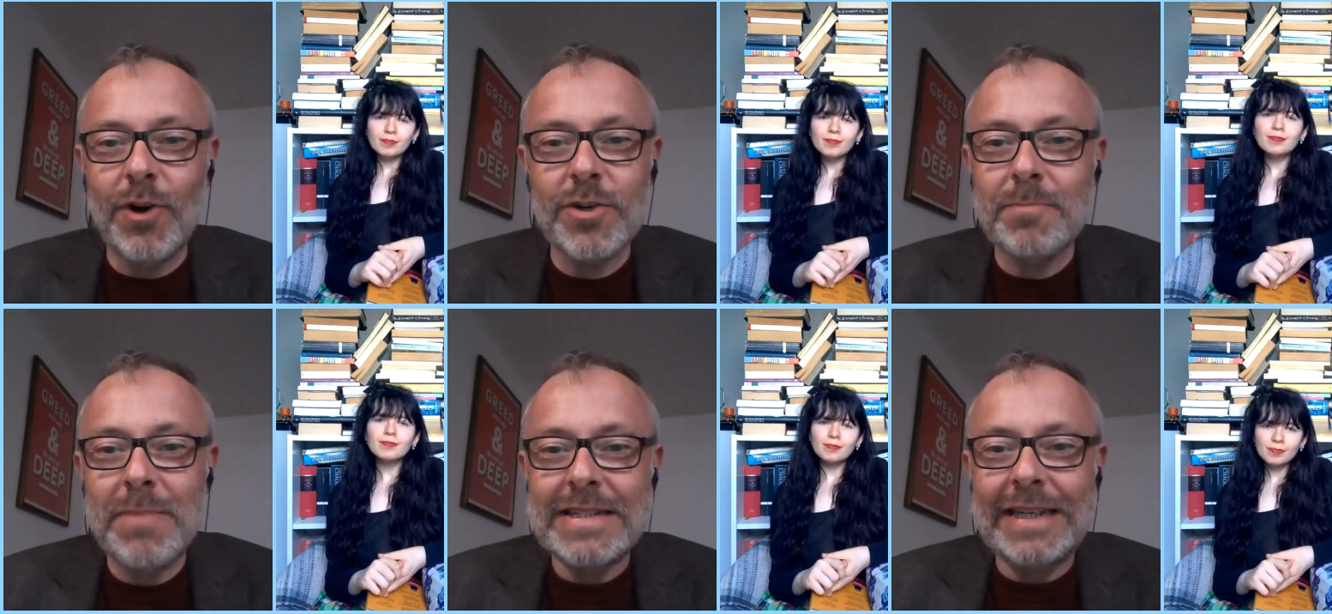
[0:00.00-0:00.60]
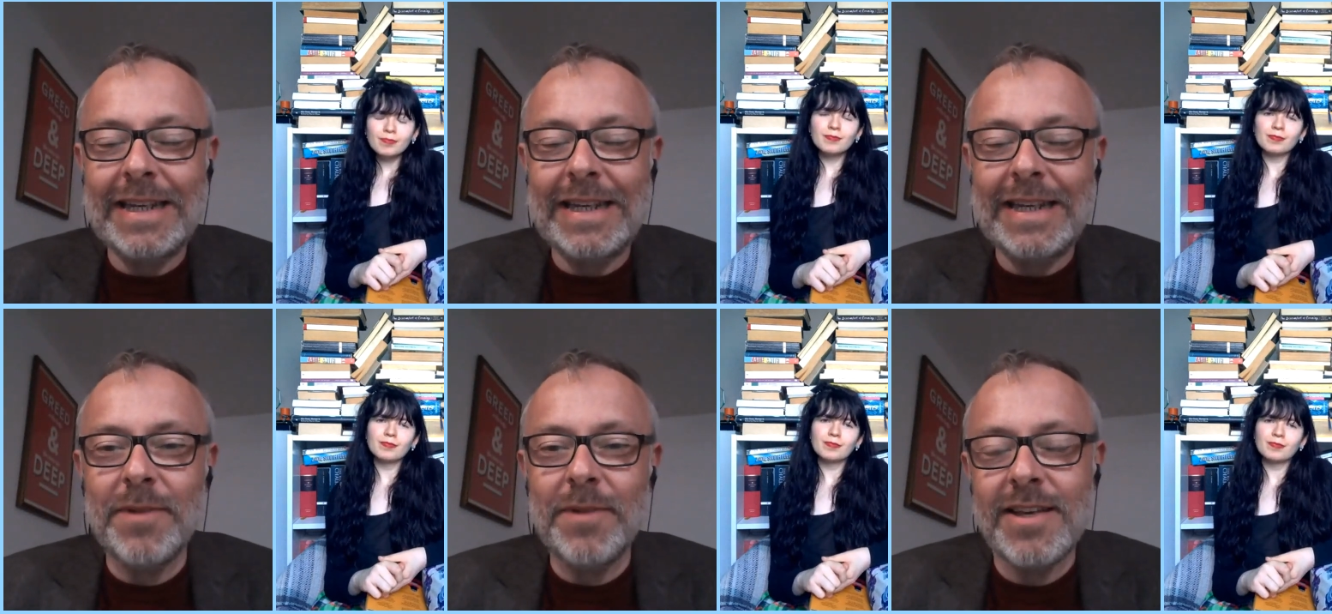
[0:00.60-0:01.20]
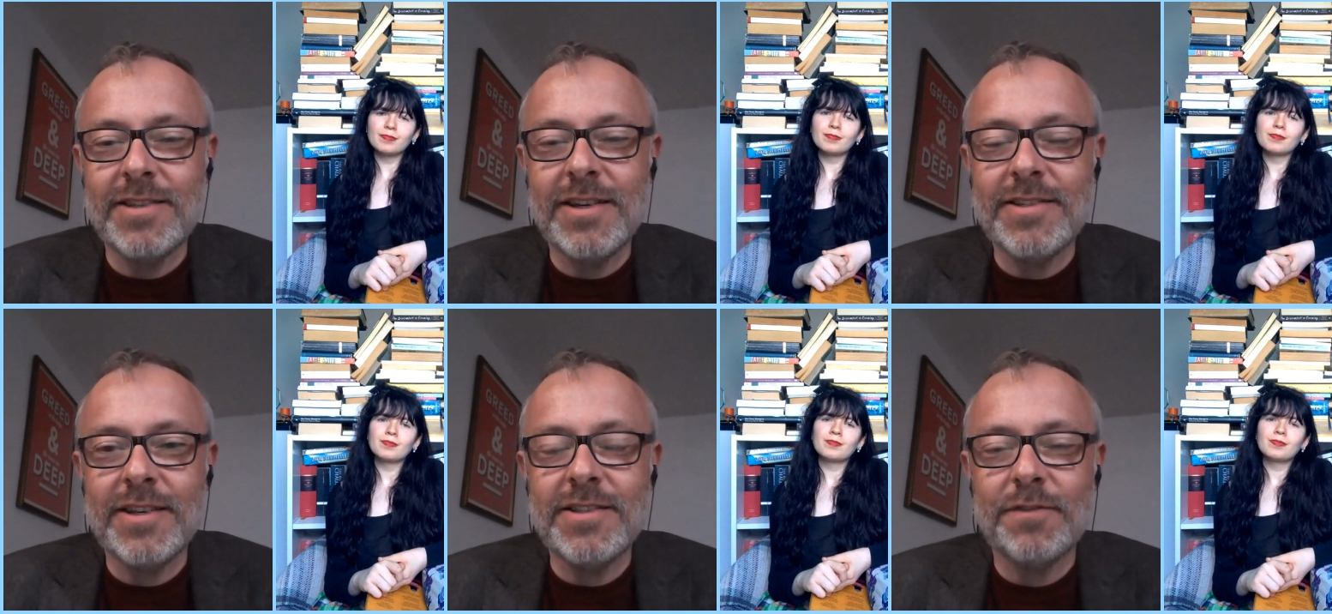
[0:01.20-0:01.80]
Speaker 1: automatically, it's it's
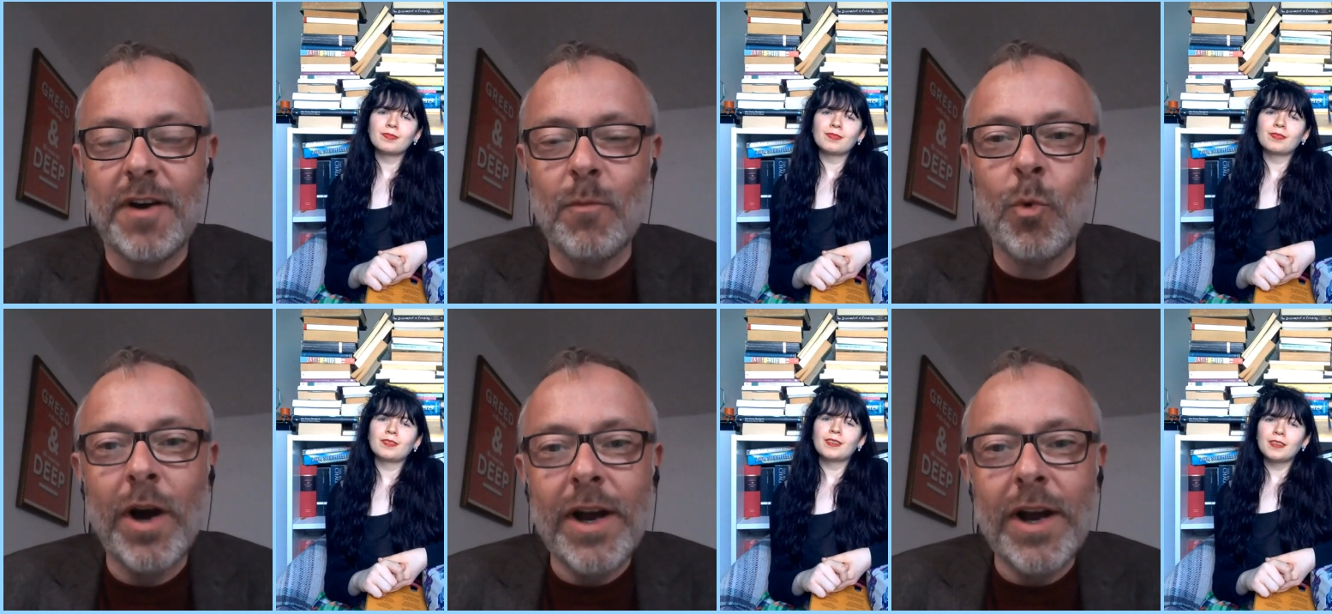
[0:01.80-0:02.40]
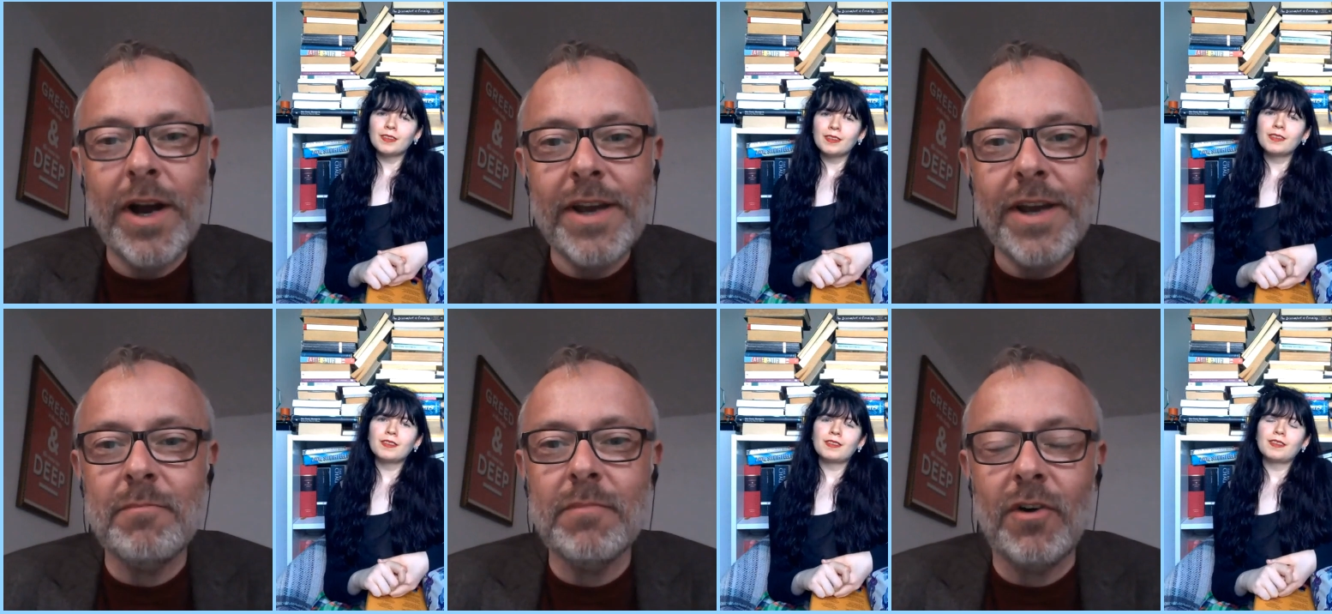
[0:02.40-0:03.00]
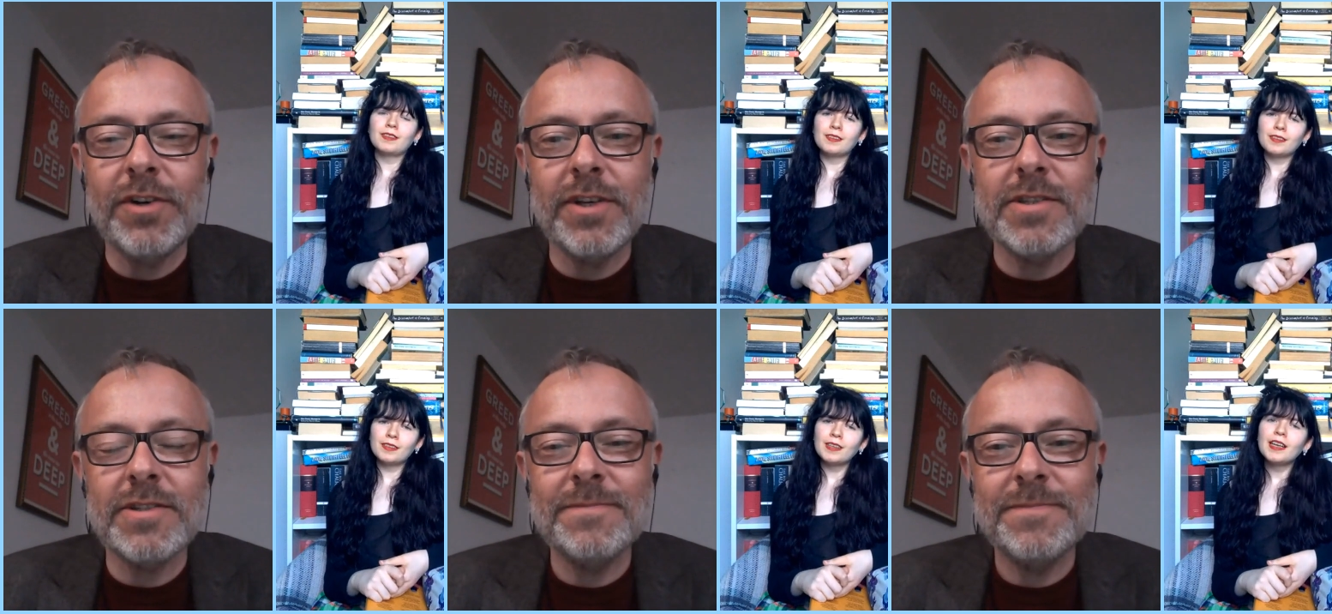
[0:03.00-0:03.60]
it's it's a far wider um,
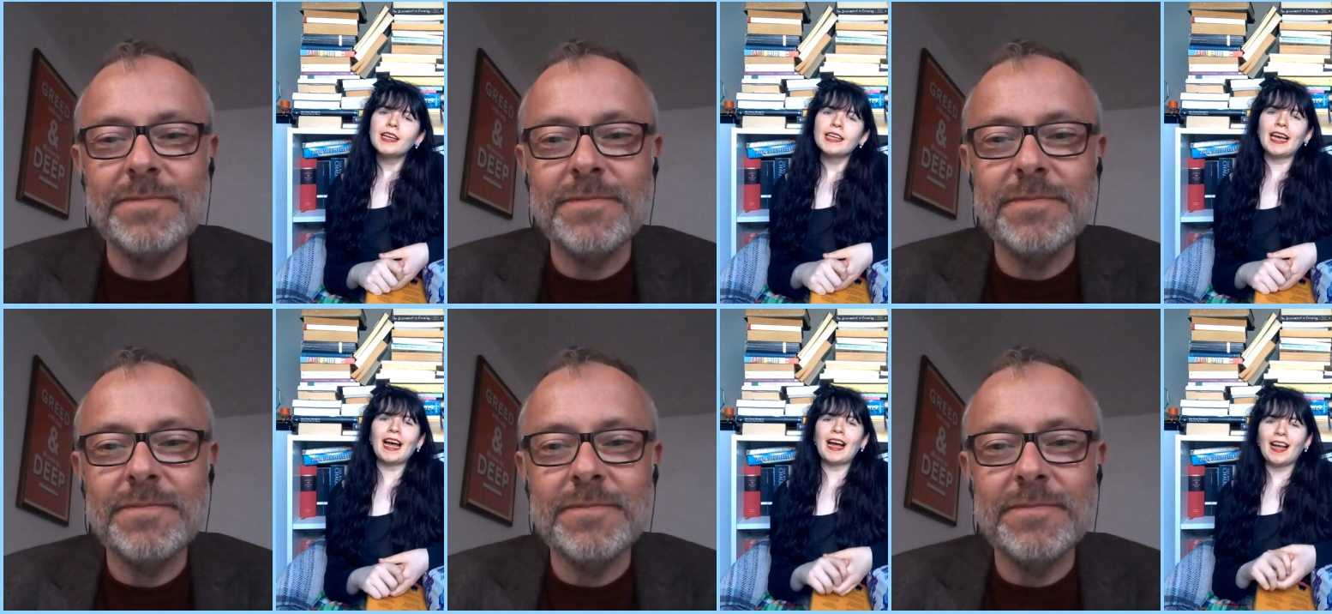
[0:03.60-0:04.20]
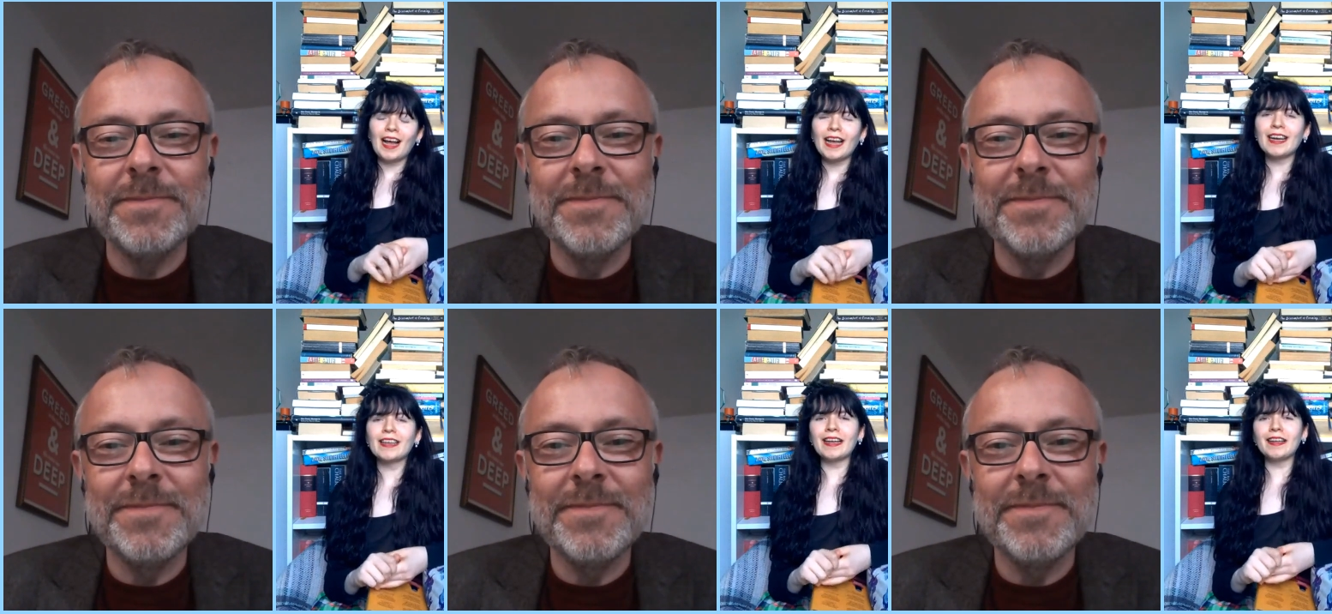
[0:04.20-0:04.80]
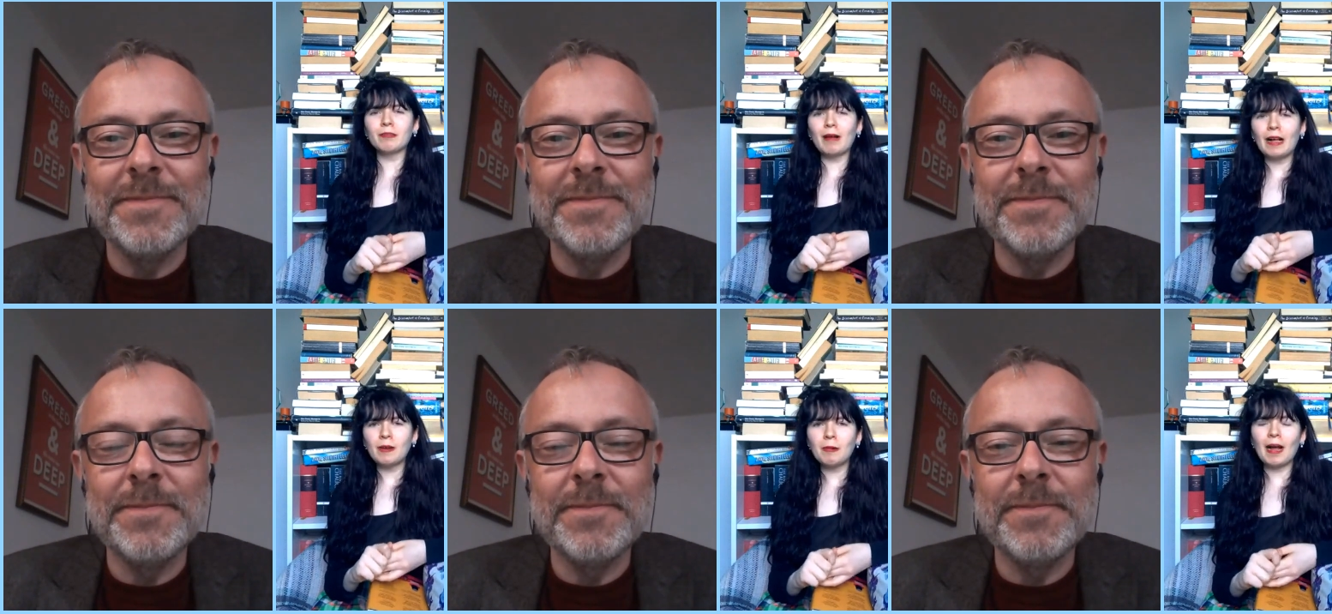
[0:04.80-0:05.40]
audience.
Speaker 2: Yeah, and I think as
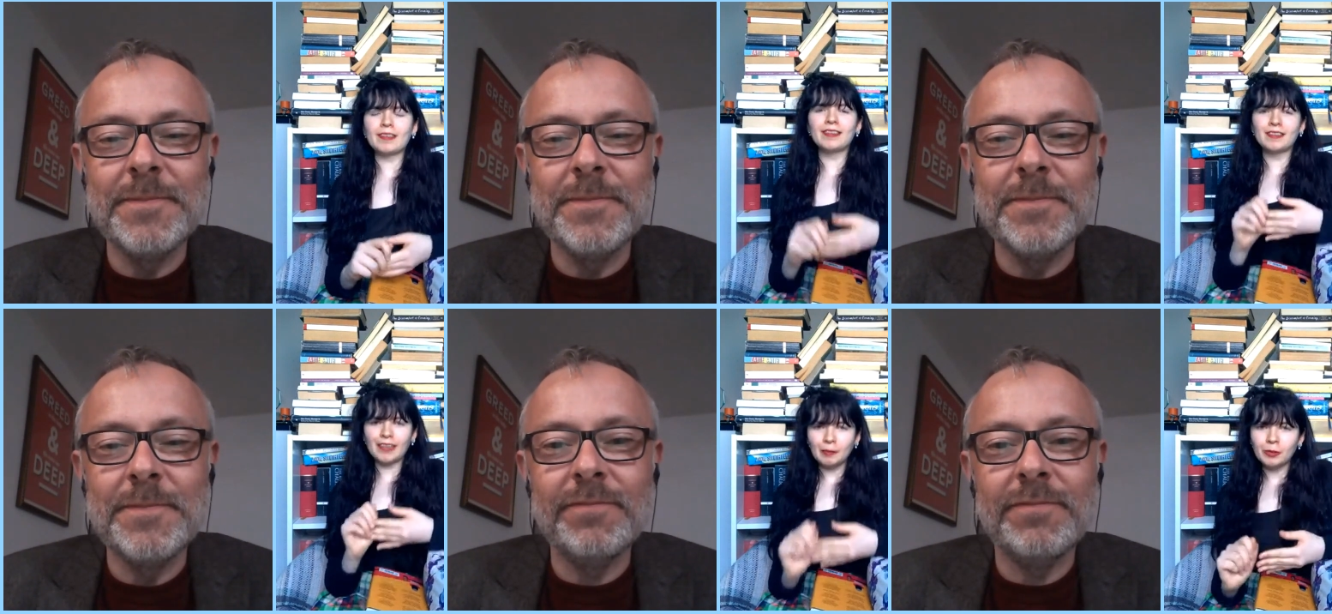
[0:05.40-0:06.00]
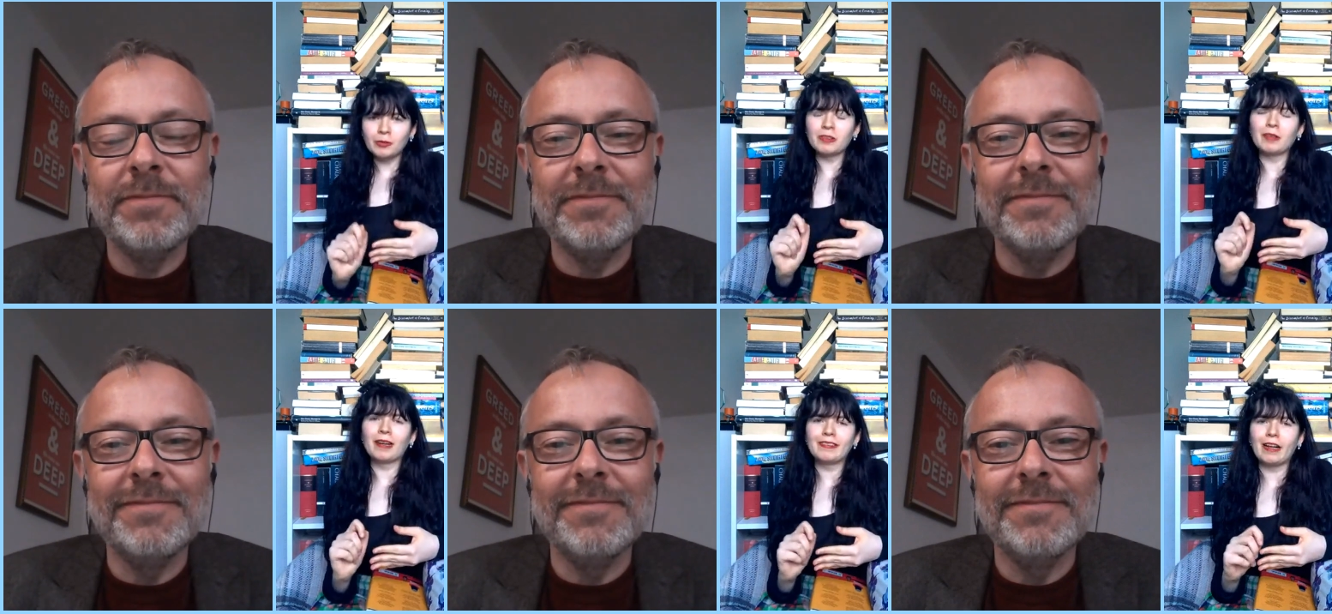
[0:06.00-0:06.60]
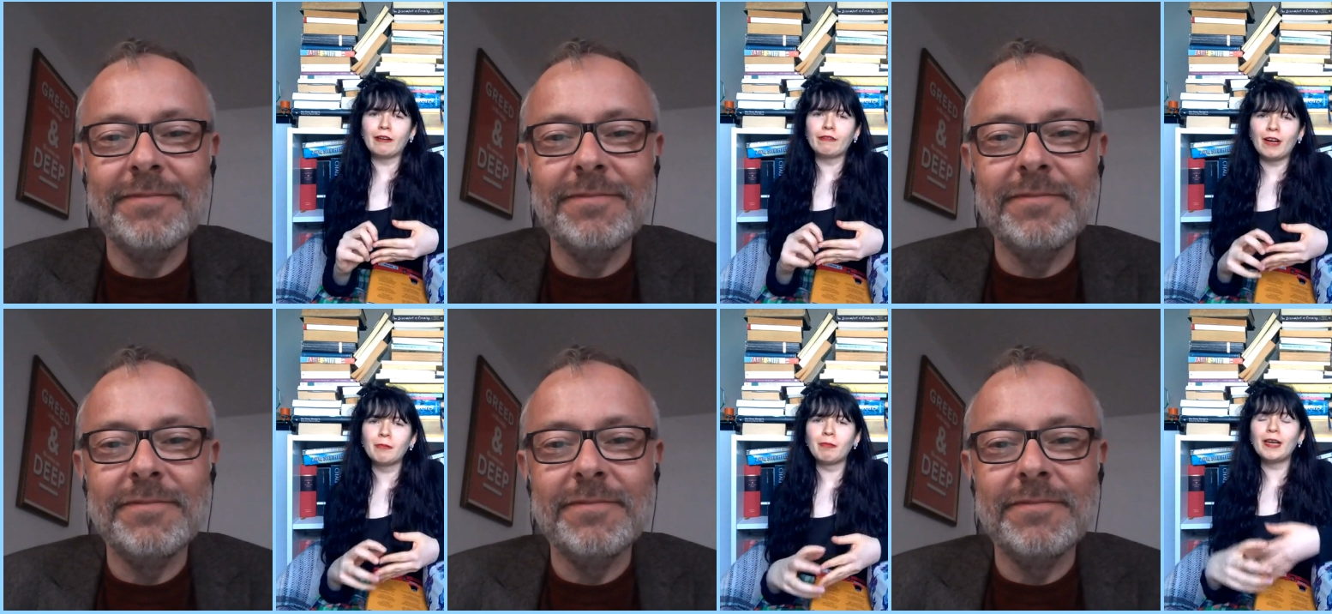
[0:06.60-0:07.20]
well as a disabled author myself, I'm